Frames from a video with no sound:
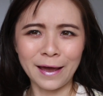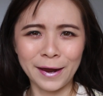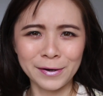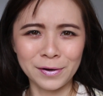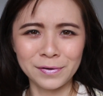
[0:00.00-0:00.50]

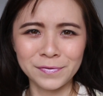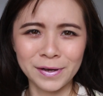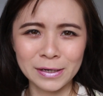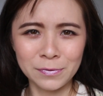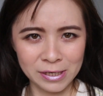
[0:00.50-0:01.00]
kind of
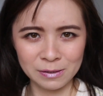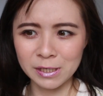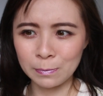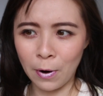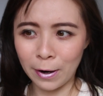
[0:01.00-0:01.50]

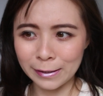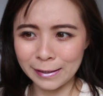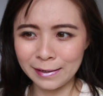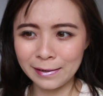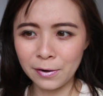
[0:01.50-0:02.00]
Christmas
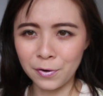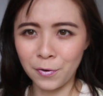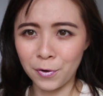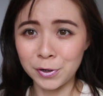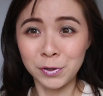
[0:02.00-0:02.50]
party
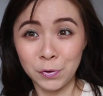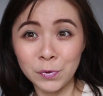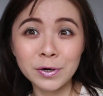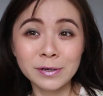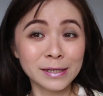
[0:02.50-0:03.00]
or New
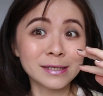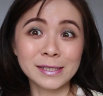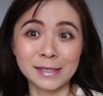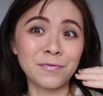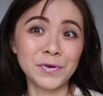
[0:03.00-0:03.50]
Year, this
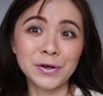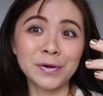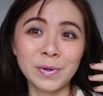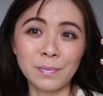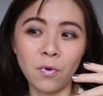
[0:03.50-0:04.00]
is definitely
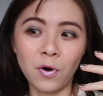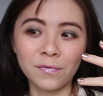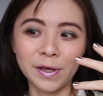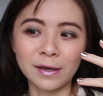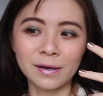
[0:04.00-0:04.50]
going to be more
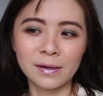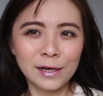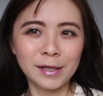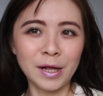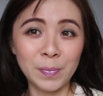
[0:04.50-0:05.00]
of like a
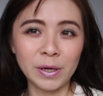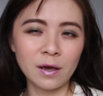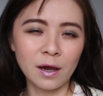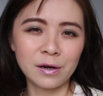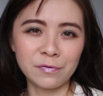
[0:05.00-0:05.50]

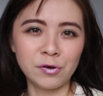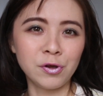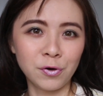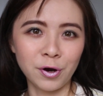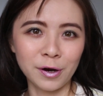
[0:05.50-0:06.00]
clubbing kind of
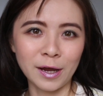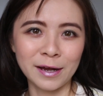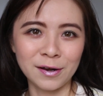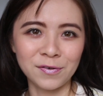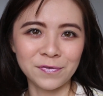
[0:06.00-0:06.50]
New Year
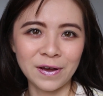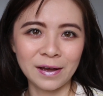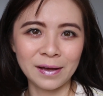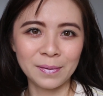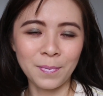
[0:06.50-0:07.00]
kind of
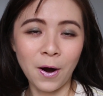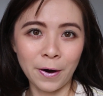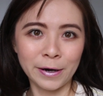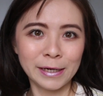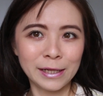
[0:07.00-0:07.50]

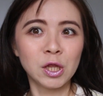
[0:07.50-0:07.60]
party